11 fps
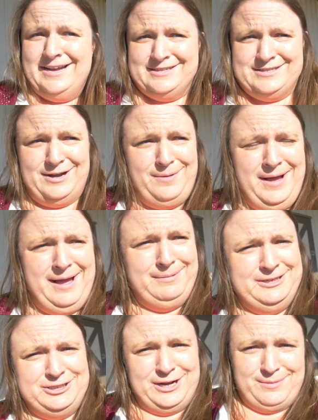So I'm
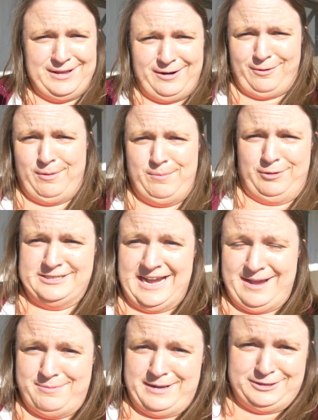gonna check with Eric one more
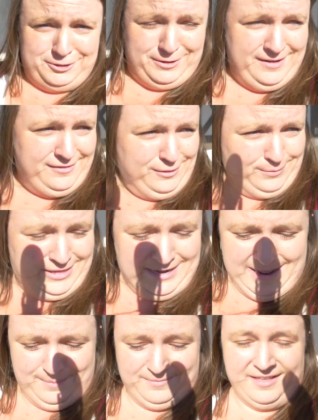time and make sure he's good with the
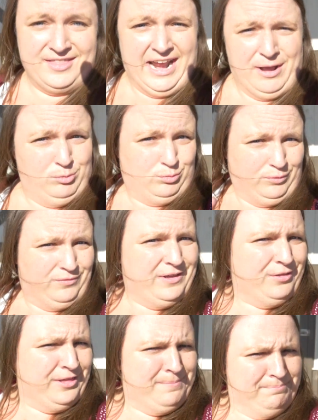names and then I will
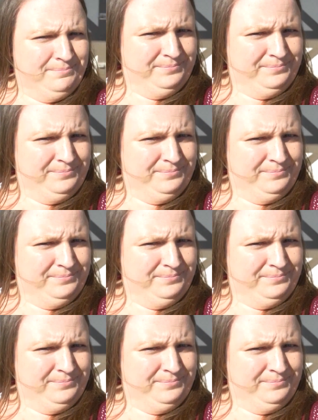reveal them.